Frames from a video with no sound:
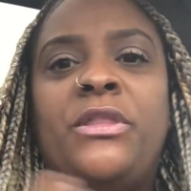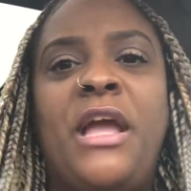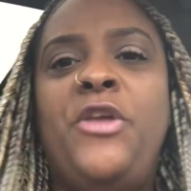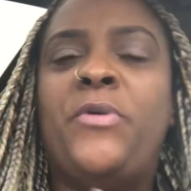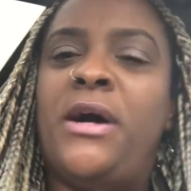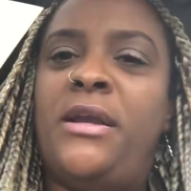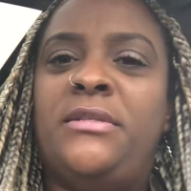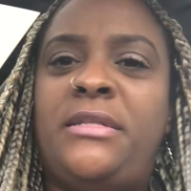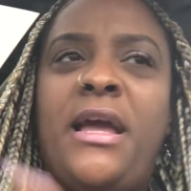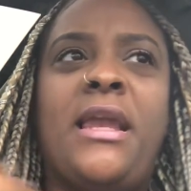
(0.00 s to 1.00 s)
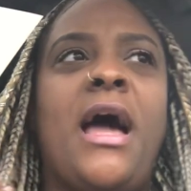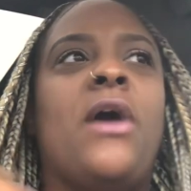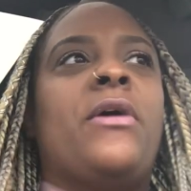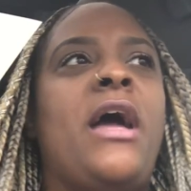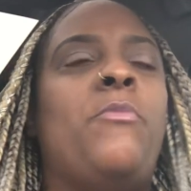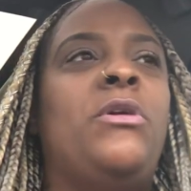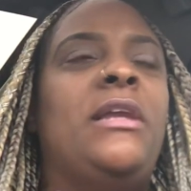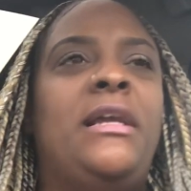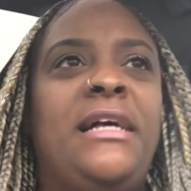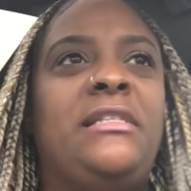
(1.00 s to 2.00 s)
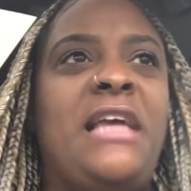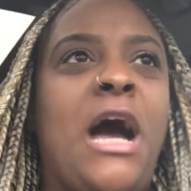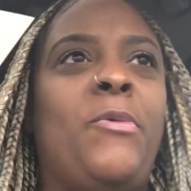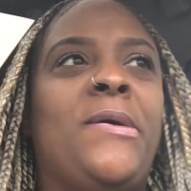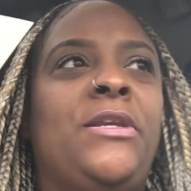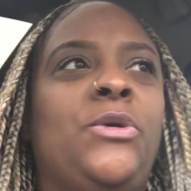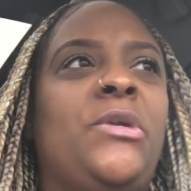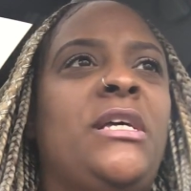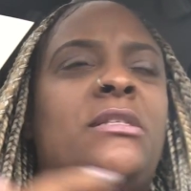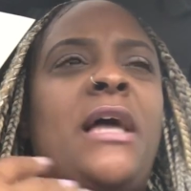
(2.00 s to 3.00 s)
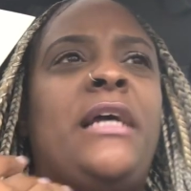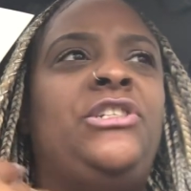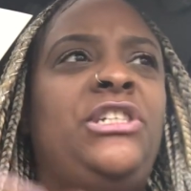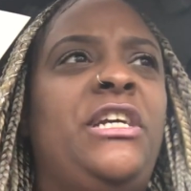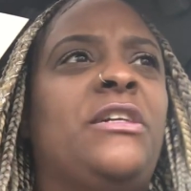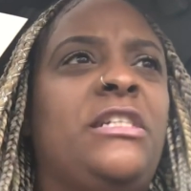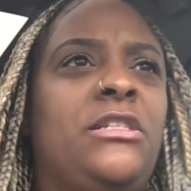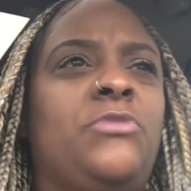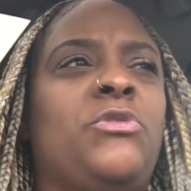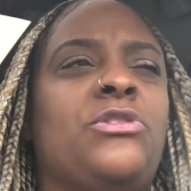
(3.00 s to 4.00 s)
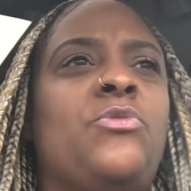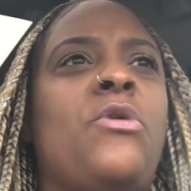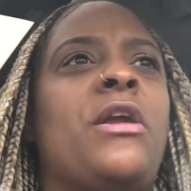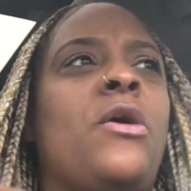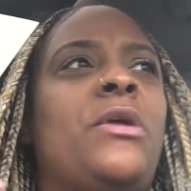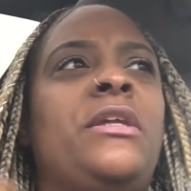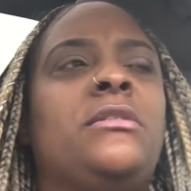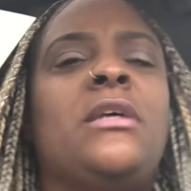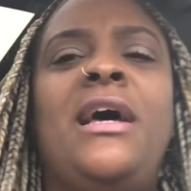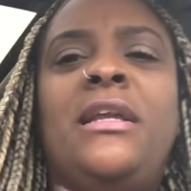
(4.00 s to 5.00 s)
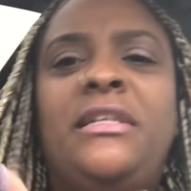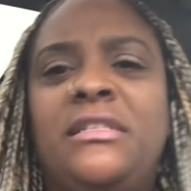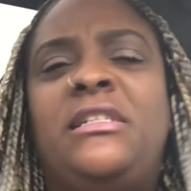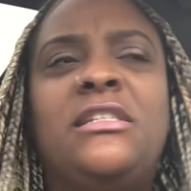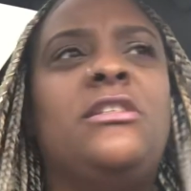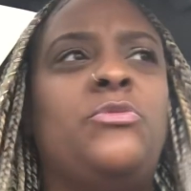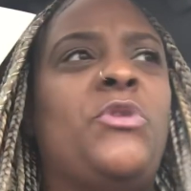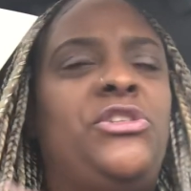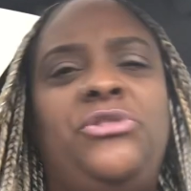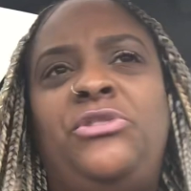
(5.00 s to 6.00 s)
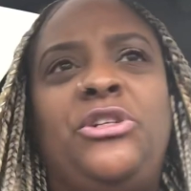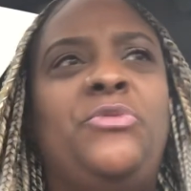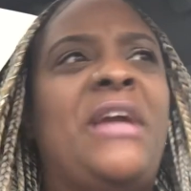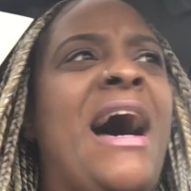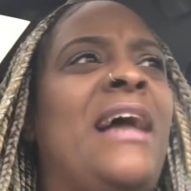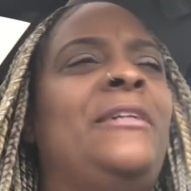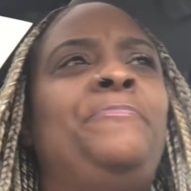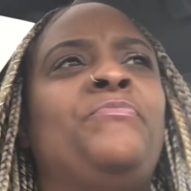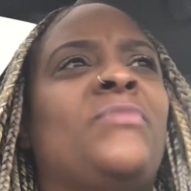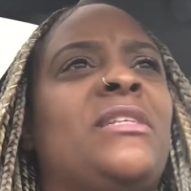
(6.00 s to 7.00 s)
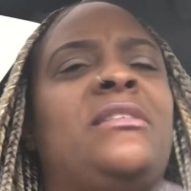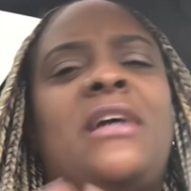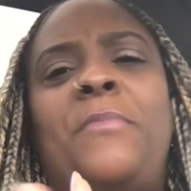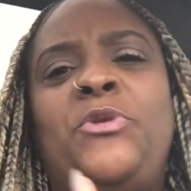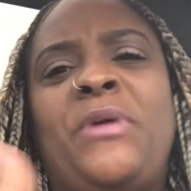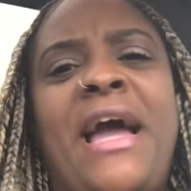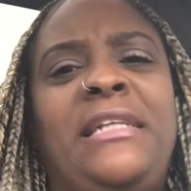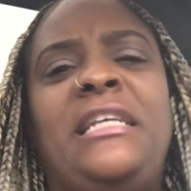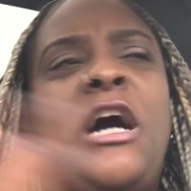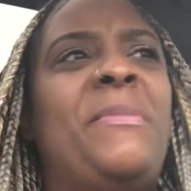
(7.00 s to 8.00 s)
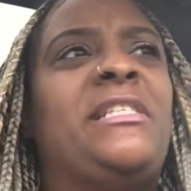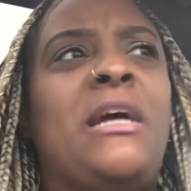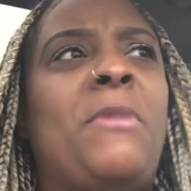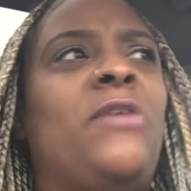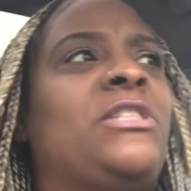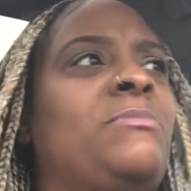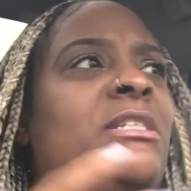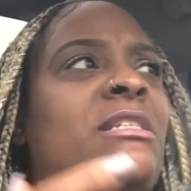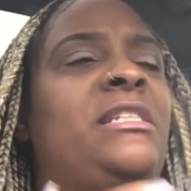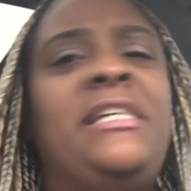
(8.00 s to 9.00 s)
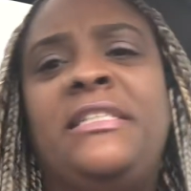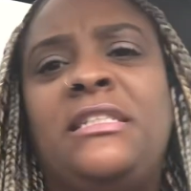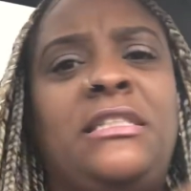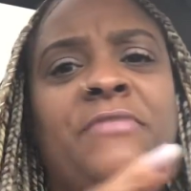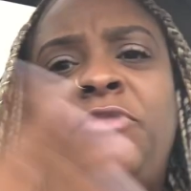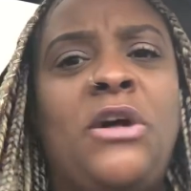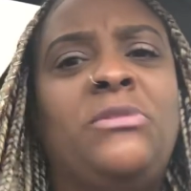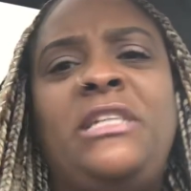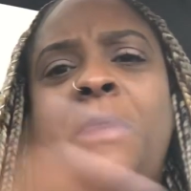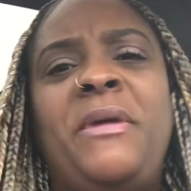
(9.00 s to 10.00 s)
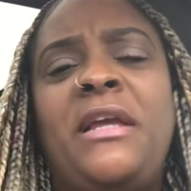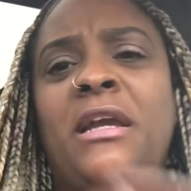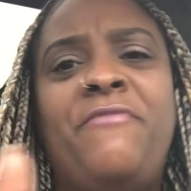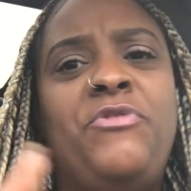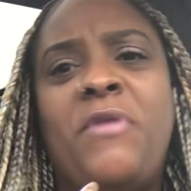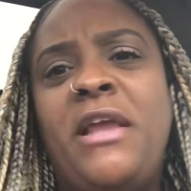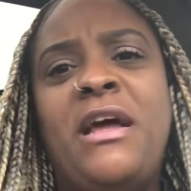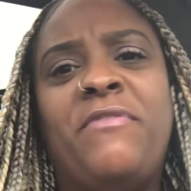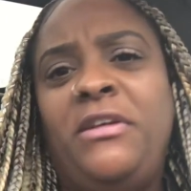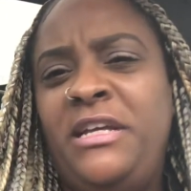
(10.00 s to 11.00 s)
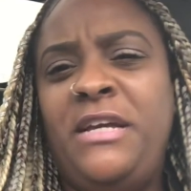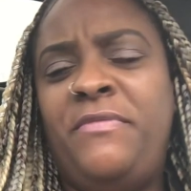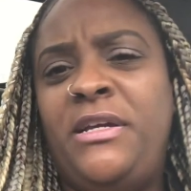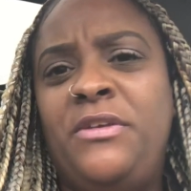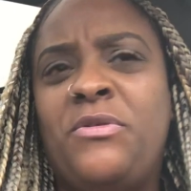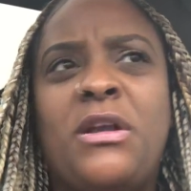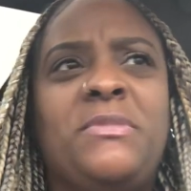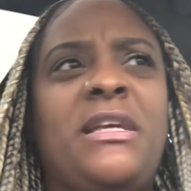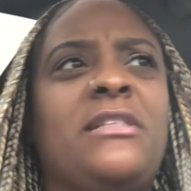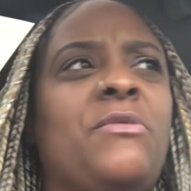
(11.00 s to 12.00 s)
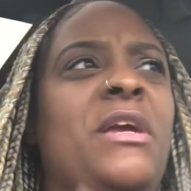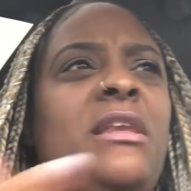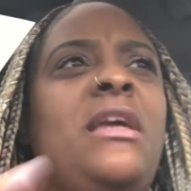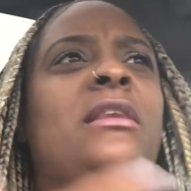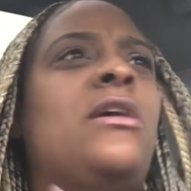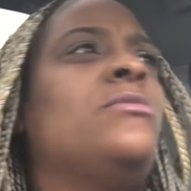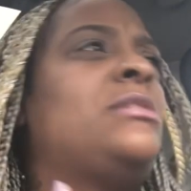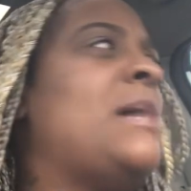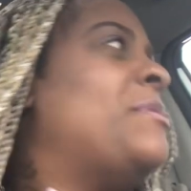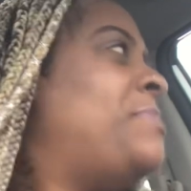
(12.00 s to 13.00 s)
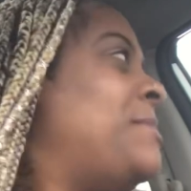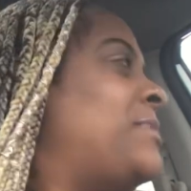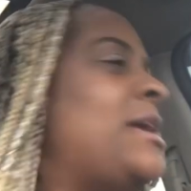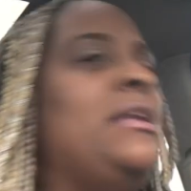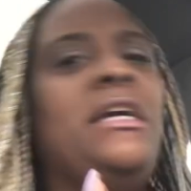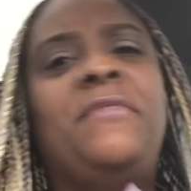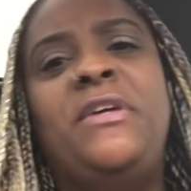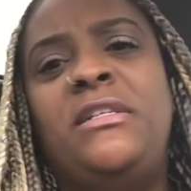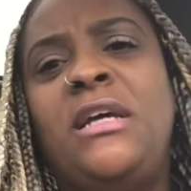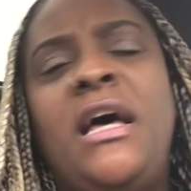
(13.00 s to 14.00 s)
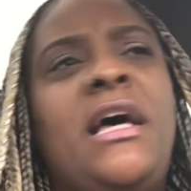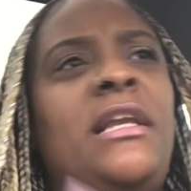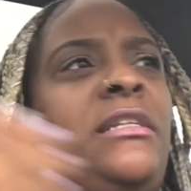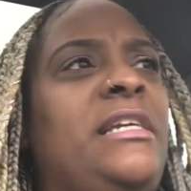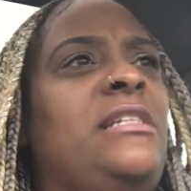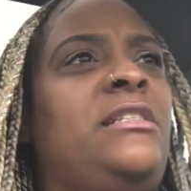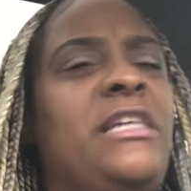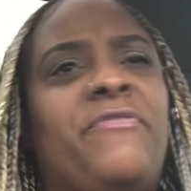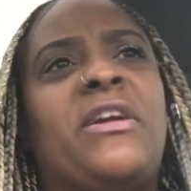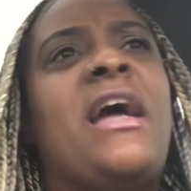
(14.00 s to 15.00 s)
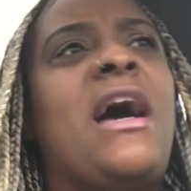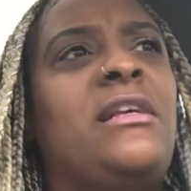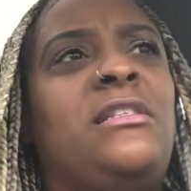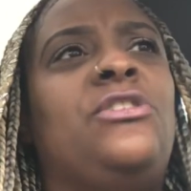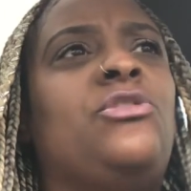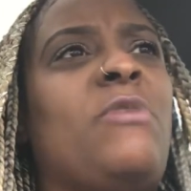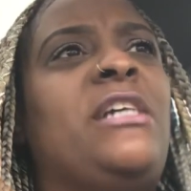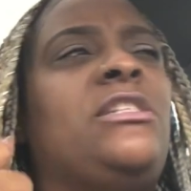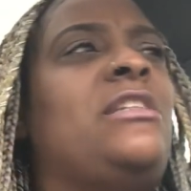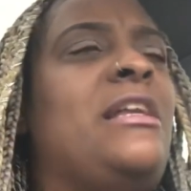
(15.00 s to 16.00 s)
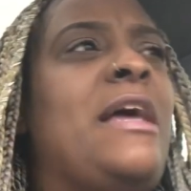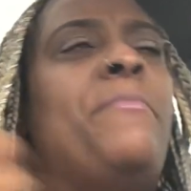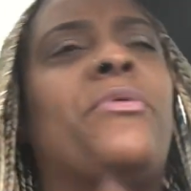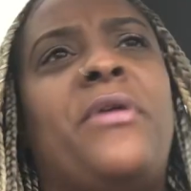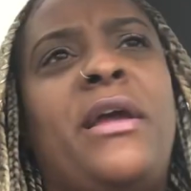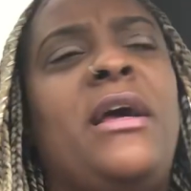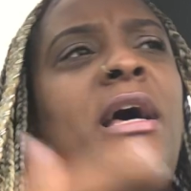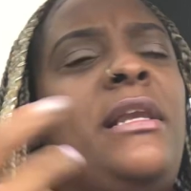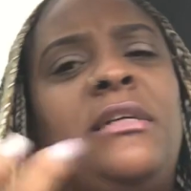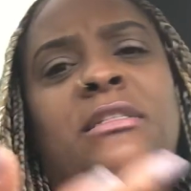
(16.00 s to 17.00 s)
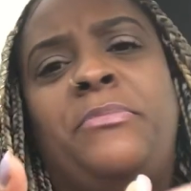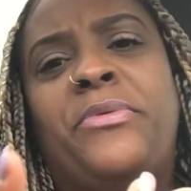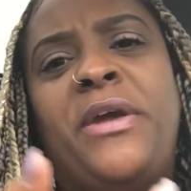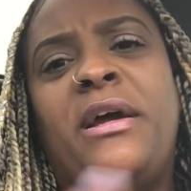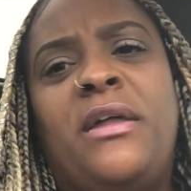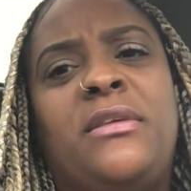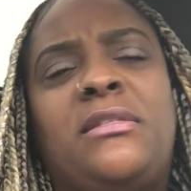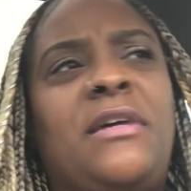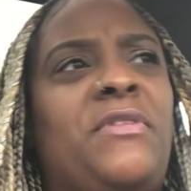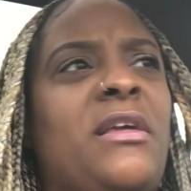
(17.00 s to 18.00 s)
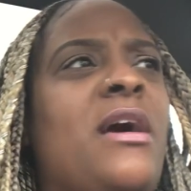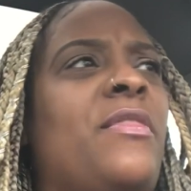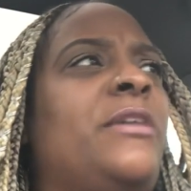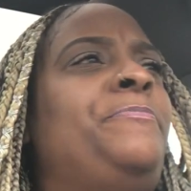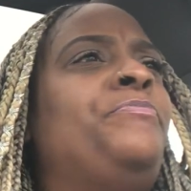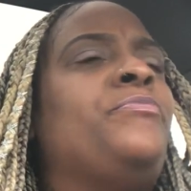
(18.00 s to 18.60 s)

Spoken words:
then you can understand, like, okay, well, let's see how we can do this. Like, she here, this is what's going on, and this is what you do. Not you can't tell me some statistics. Don't tell me nothing if you ain't never lived it. You know what I'm saying? So he need those type of people that lived in these different kind of situations that bring other stuff together.